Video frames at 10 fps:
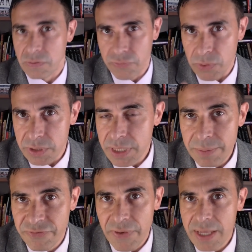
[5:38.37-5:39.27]
for
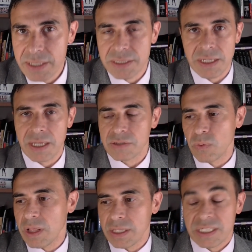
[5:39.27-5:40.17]
deepfakes as
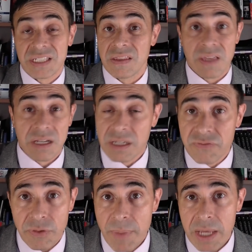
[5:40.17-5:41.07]
well as synthetic
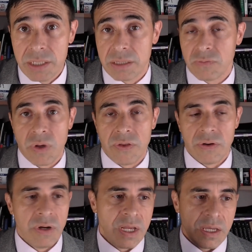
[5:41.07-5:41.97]
information,
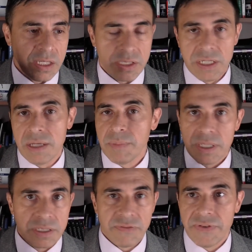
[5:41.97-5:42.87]
whether it's an
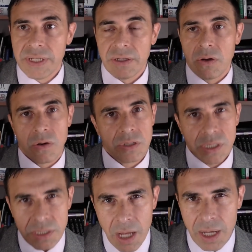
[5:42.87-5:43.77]
image, a video, or
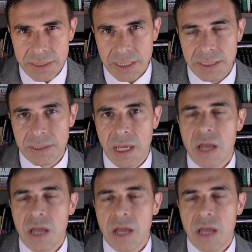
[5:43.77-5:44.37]
just content.